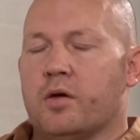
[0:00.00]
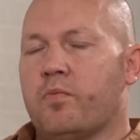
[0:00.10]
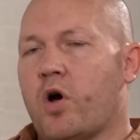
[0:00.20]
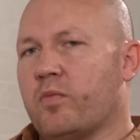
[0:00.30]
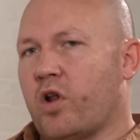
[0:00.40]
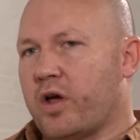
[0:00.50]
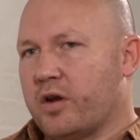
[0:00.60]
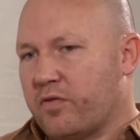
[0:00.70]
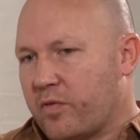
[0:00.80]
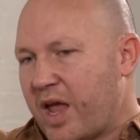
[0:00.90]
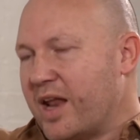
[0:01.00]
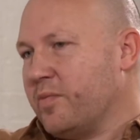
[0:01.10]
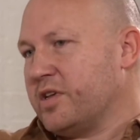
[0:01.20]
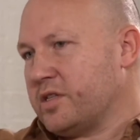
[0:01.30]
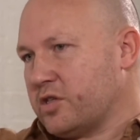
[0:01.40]
Bottom line of any
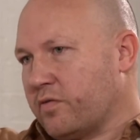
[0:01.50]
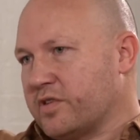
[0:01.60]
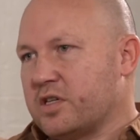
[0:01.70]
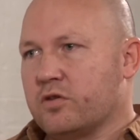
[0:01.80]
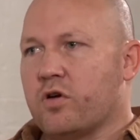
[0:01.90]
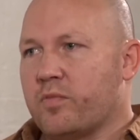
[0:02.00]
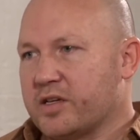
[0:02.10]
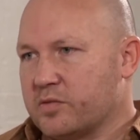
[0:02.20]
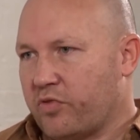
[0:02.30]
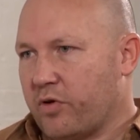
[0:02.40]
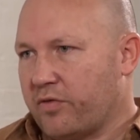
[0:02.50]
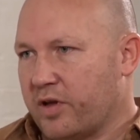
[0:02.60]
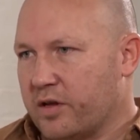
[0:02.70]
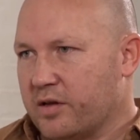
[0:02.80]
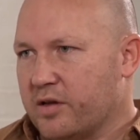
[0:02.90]
business, obviously you've got to make some
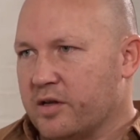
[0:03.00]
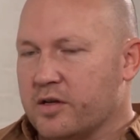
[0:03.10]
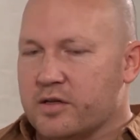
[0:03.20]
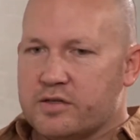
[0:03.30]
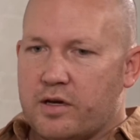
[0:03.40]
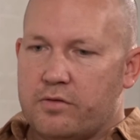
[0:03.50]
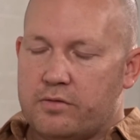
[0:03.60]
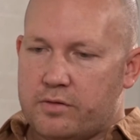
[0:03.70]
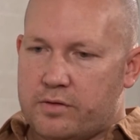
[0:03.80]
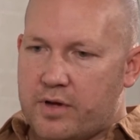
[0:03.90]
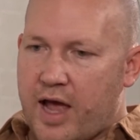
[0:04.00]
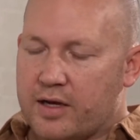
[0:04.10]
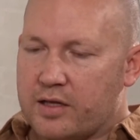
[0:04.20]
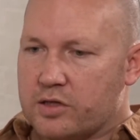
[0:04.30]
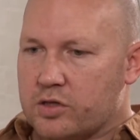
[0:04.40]
profit. So how
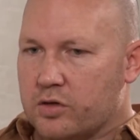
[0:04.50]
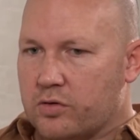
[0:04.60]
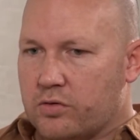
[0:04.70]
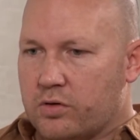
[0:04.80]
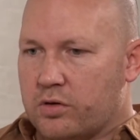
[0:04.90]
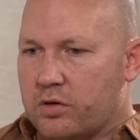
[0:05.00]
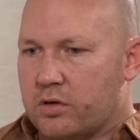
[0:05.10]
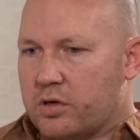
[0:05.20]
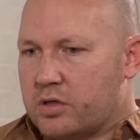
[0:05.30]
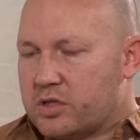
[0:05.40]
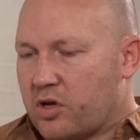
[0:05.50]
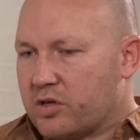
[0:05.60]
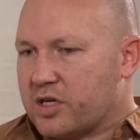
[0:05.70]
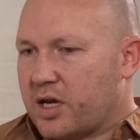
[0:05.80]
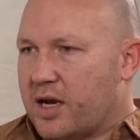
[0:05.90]
do the two start
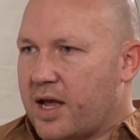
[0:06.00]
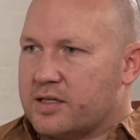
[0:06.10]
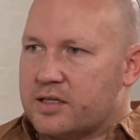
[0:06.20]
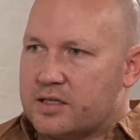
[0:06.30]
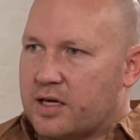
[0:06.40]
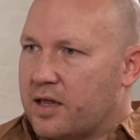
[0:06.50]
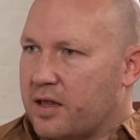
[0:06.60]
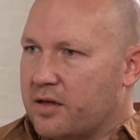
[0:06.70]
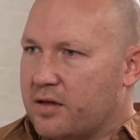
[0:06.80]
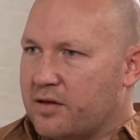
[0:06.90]
to connect together?